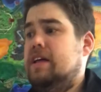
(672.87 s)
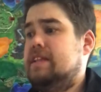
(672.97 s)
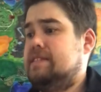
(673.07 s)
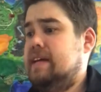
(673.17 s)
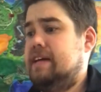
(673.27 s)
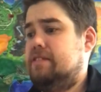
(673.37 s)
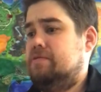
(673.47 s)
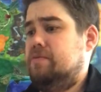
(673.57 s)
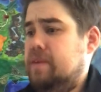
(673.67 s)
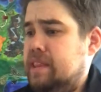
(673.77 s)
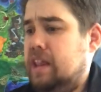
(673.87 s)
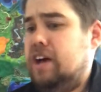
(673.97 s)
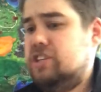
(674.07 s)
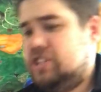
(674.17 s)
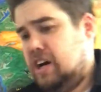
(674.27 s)
It's like, what
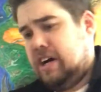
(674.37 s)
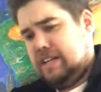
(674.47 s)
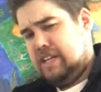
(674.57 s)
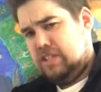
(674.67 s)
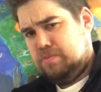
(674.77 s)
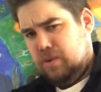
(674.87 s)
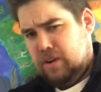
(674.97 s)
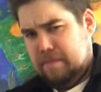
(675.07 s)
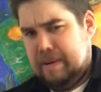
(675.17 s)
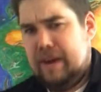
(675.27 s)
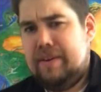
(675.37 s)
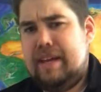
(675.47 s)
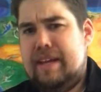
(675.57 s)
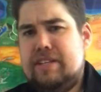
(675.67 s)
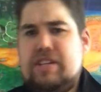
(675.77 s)
Long John, he's more
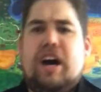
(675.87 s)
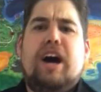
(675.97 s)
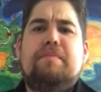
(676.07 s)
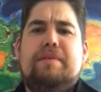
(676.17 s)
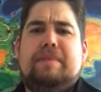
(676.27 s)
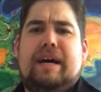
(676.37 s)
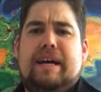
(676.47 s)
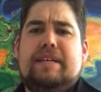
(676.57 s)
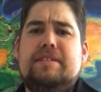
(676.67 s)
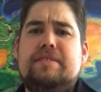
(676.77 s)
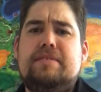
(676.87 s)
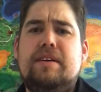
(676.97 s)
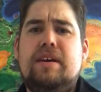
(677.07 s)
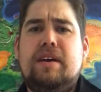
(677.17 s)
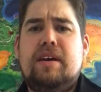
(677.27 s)
about is compromise.
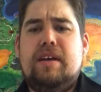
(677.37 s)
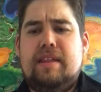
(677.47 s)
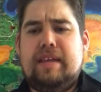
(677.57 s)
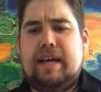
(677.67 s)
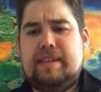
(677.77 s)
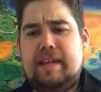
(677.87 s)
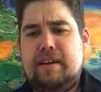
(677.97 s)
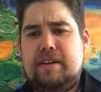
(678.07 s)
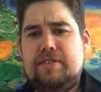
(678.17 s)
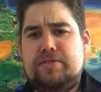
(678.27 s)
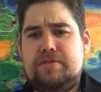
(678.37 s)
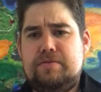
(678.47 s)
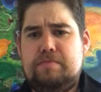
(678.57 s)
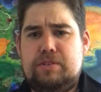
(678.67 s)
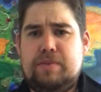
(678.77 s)
That there's,
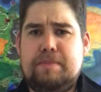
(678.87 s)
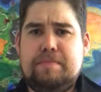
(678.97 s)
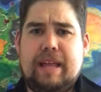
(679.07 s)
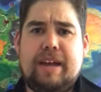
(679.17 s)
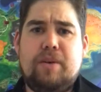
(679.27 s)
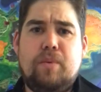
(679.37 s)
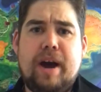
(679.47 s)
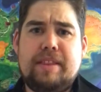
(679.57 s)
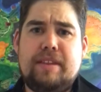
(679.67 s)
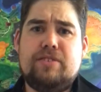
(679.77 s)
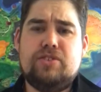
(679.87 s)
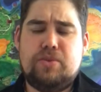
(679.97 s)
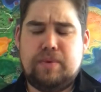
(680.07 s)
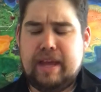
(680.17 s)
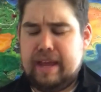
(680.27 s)
between black and white, there's
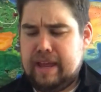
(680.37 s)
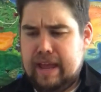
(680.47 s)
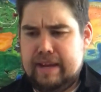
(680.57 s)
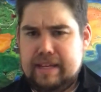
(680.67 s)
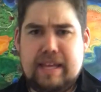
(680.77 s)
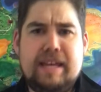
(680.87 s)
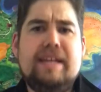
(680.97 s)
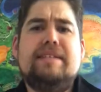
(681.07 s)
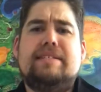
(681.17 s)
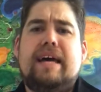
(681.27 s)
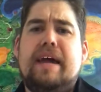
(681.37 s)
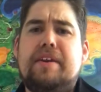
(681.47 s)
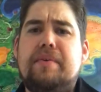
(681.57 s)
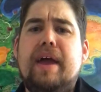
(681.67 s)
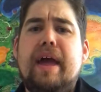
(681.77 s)
gray. And he is that
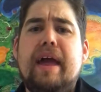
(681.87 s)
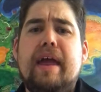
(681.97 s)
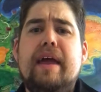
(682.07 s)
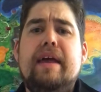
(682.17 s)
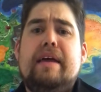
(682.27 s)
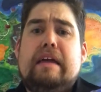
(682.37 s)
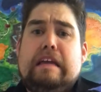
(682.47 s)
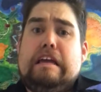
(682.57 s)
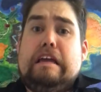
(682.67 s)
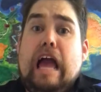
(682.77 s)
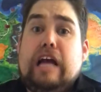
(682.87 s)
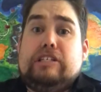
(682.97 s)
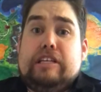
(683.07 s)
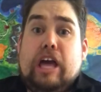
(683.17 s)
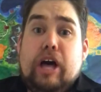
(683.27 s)
gray. He
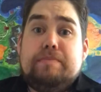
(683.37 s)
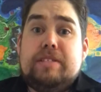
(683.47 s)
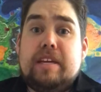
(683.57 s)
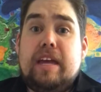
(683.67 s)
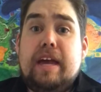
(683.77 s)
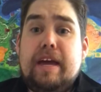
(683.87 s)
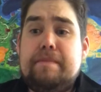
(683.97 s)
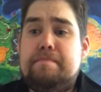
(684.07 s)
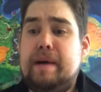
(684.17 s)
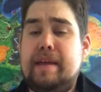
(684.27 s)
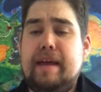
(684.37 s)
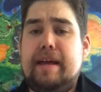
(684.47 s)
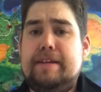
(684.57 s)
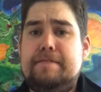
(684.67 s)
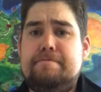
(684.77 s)
actually helps the kid, but yet,